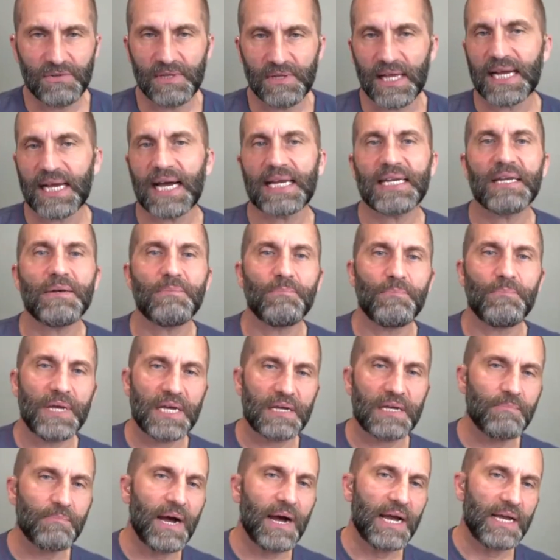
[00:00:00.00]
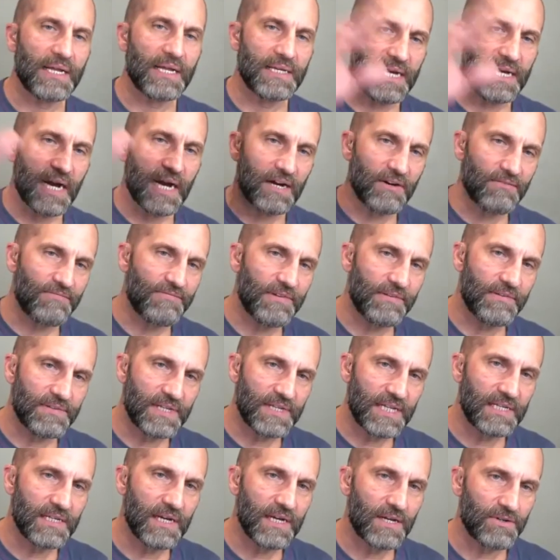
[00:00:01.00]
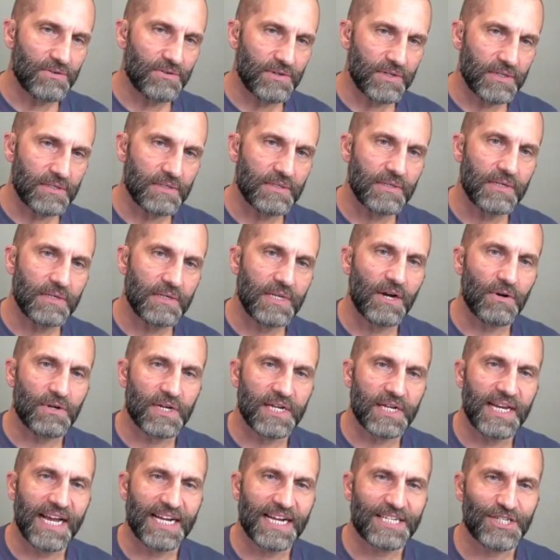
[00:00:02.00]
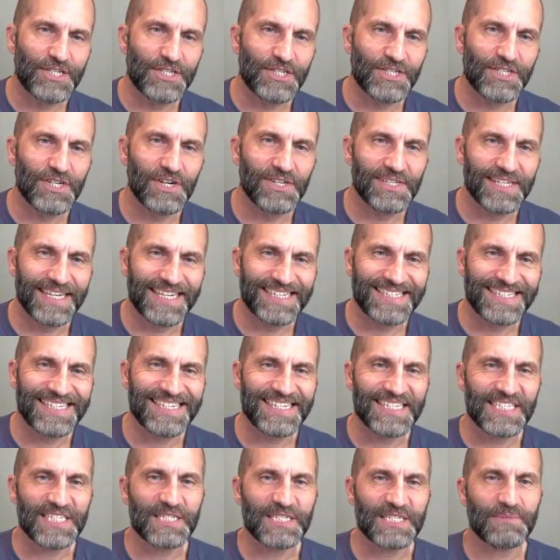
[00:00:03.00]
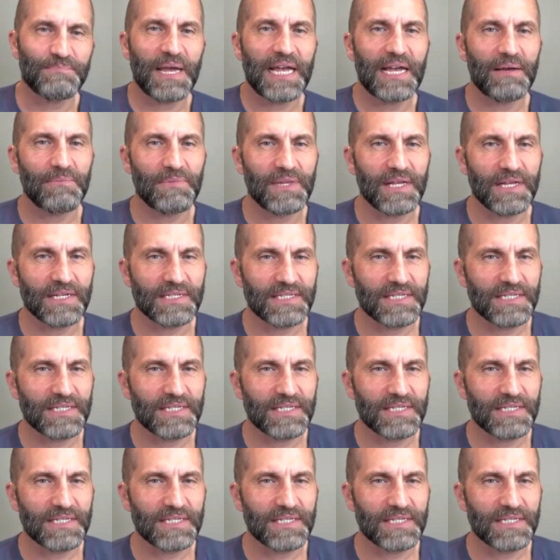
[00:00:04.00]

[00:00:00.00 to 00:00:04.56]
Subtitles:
Like, I didn't pick my entire 1,500, connections on LinkedIn and spam this.